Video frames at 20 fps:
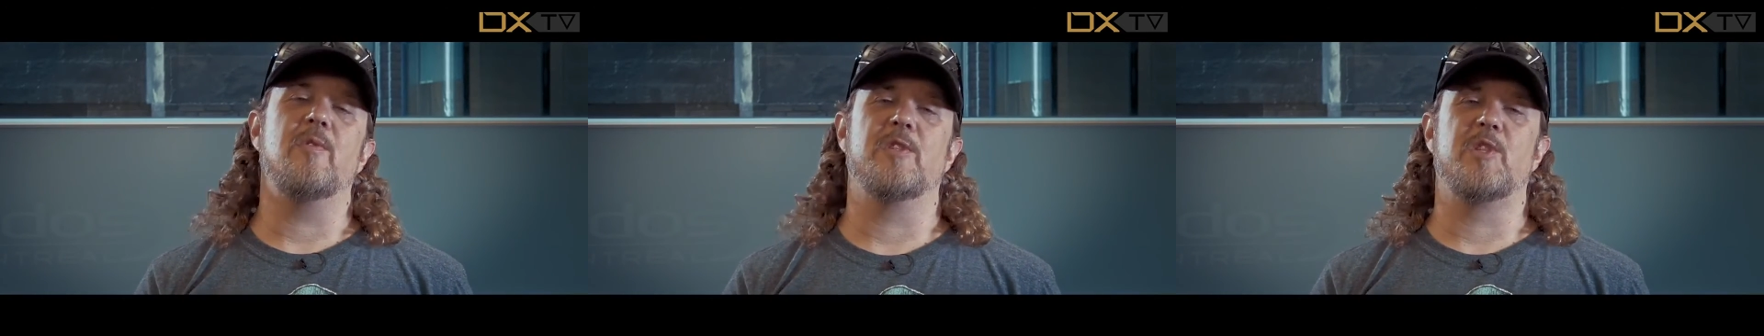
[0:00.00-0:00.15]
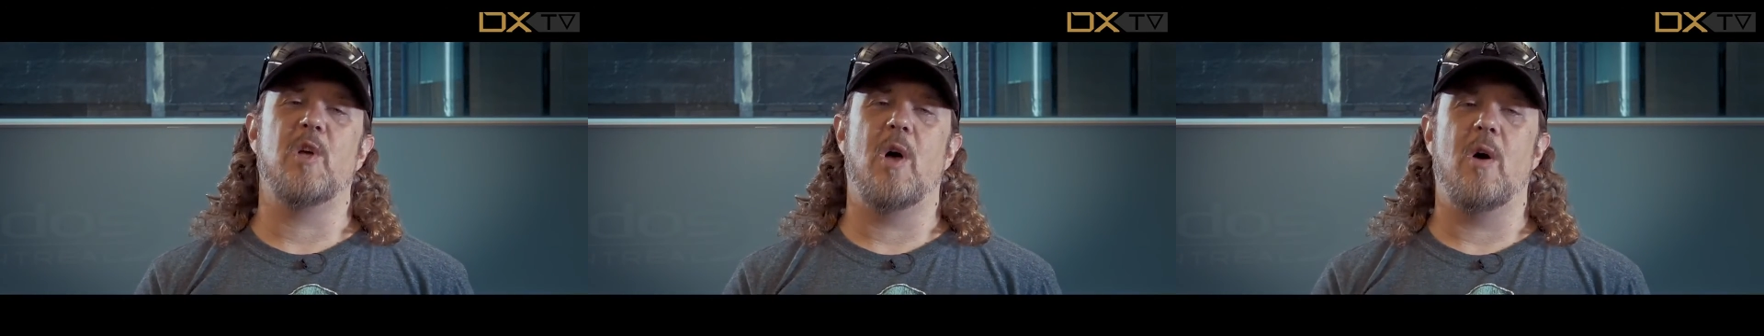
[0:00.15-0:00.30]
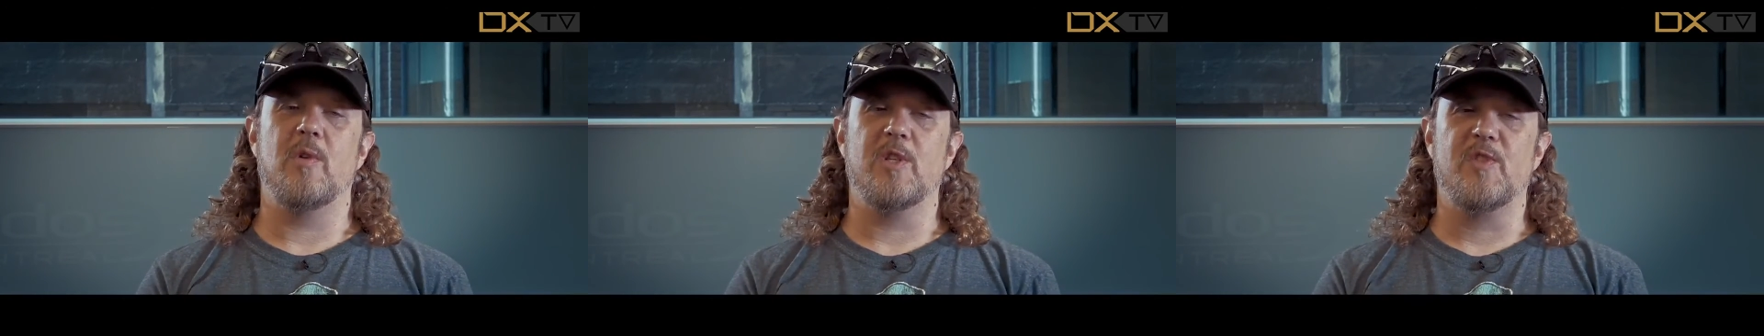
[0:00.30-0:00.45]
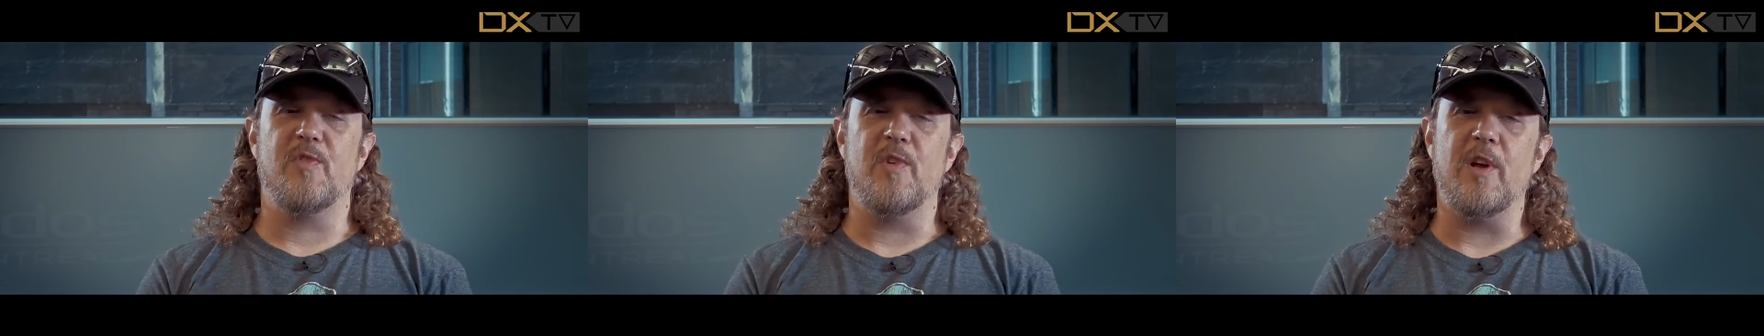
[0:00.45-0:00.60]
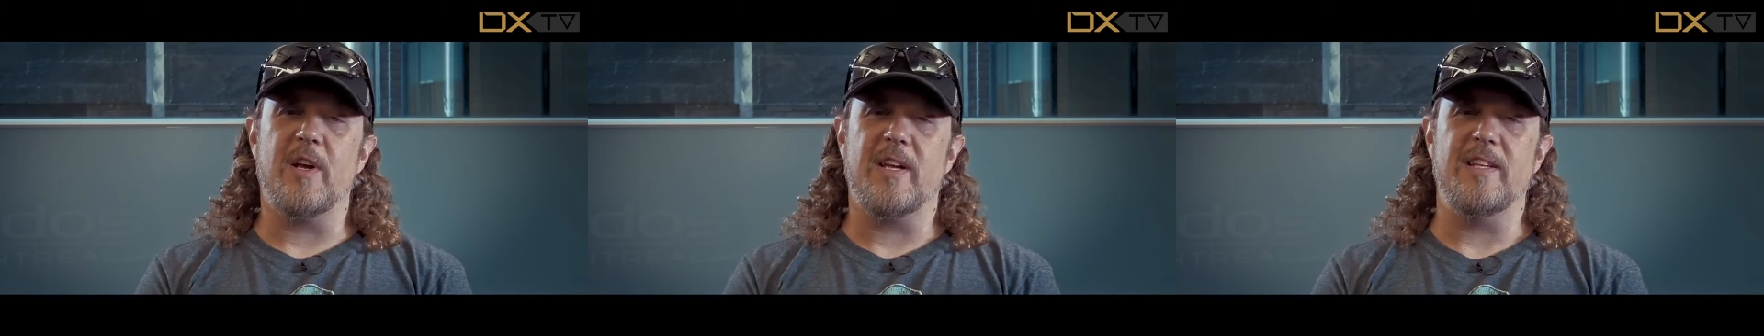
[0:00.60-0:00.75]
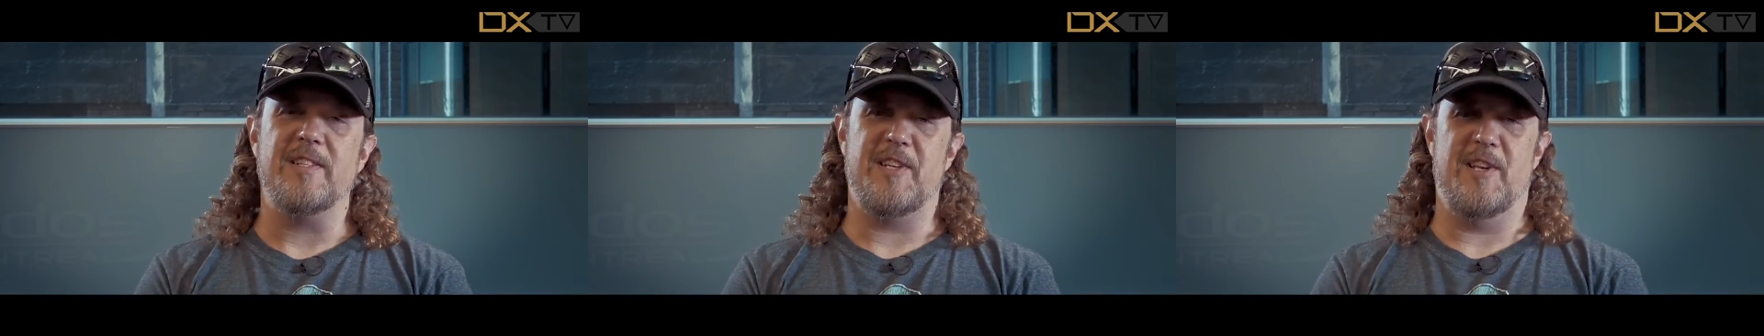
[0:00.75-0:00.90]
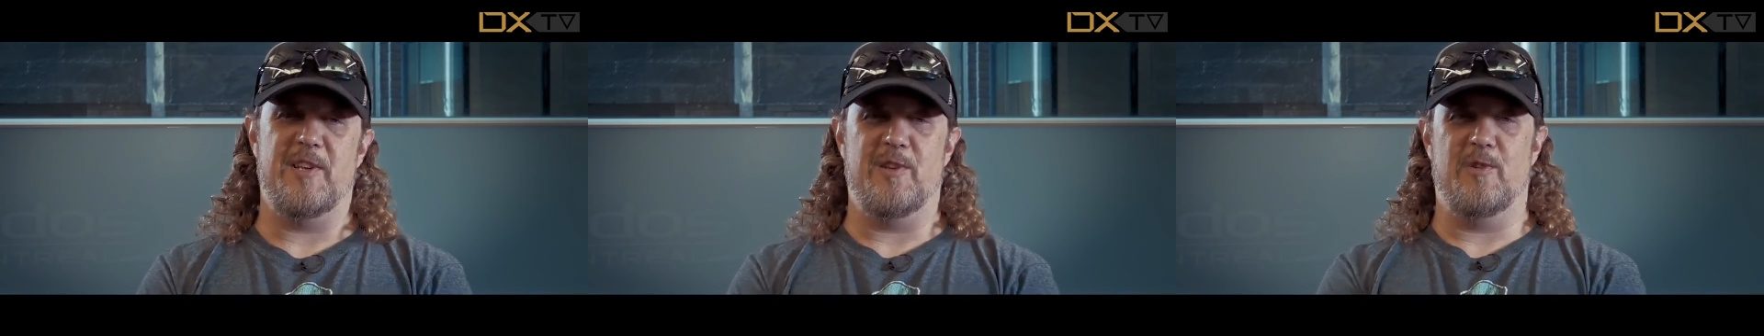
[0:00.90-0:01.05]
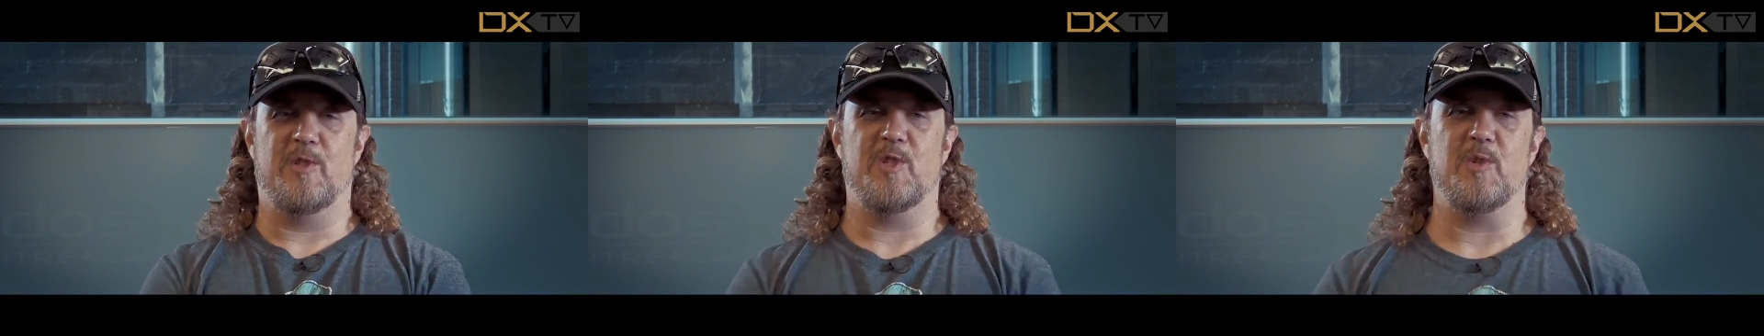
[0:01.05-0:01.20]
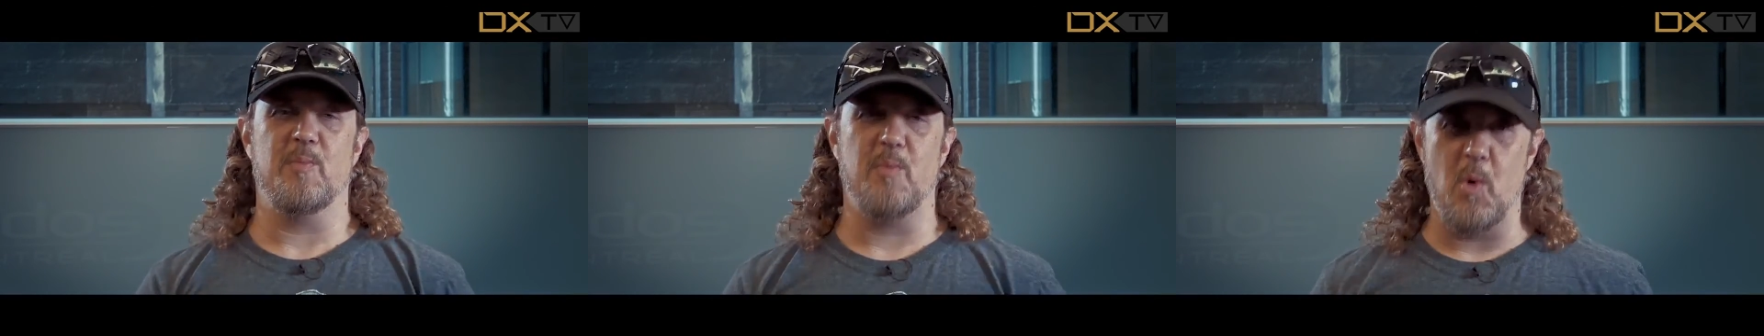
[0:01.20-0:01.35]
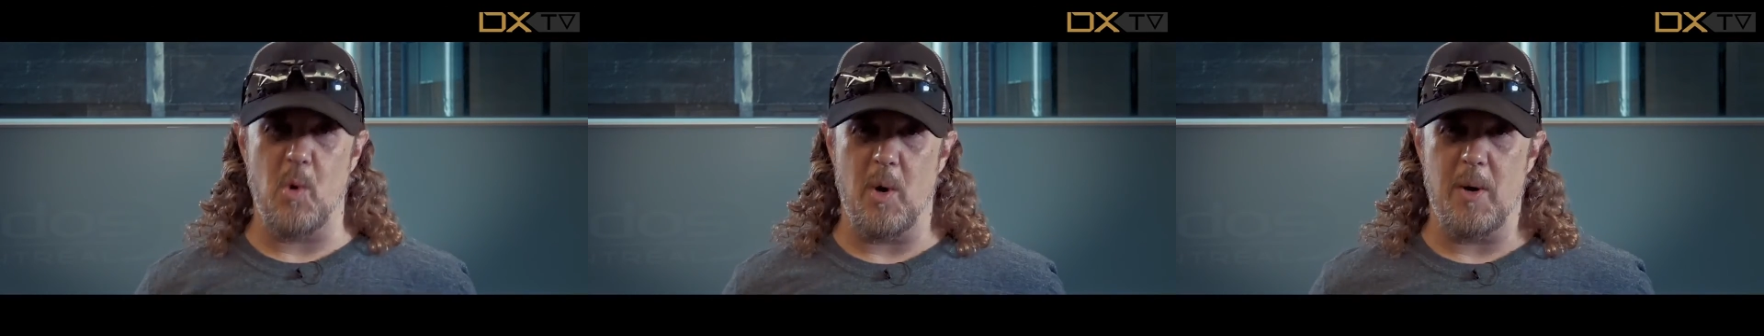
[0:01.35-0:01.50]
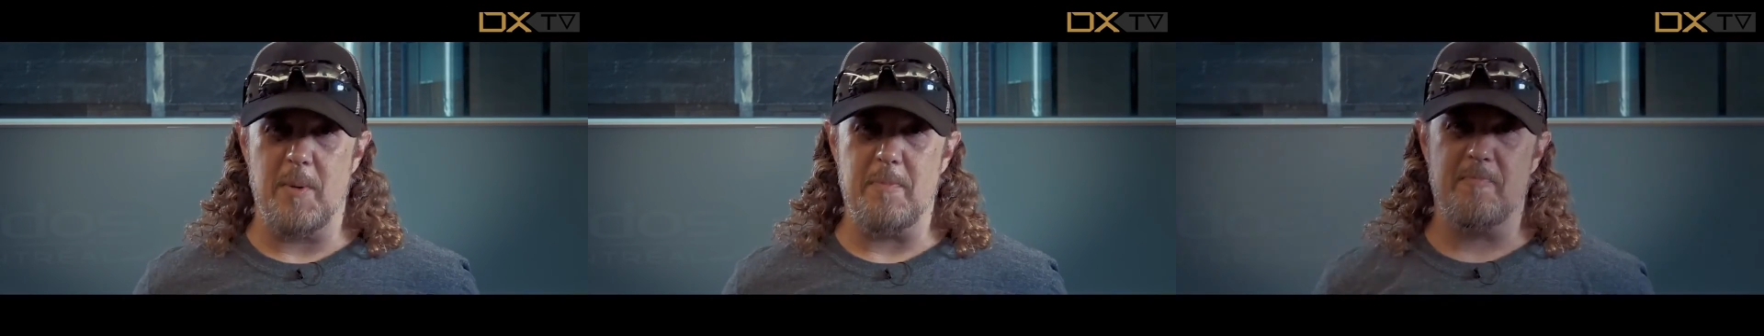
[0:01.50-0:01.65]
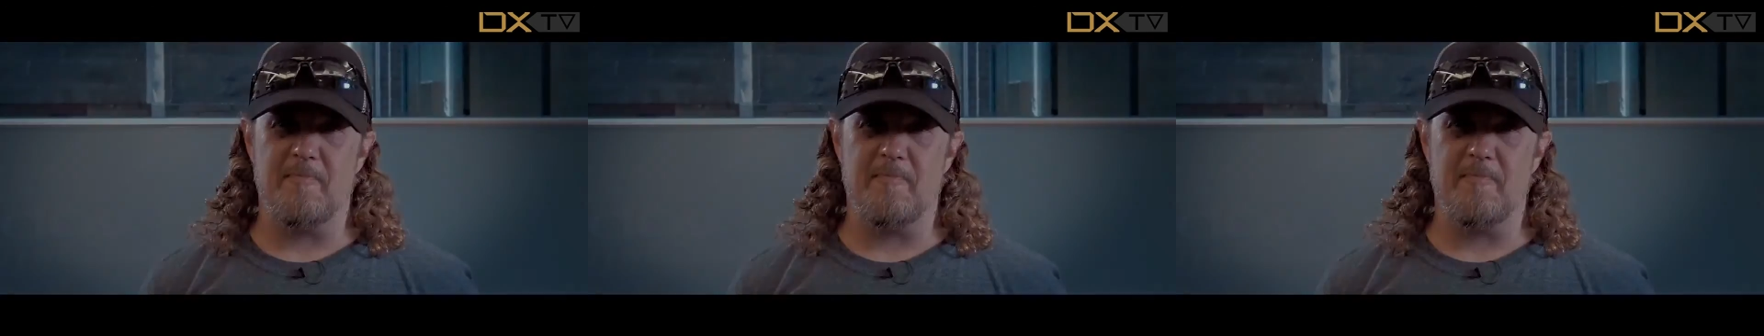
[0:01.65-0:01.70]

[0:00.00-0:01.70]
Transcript: as always for your continued support.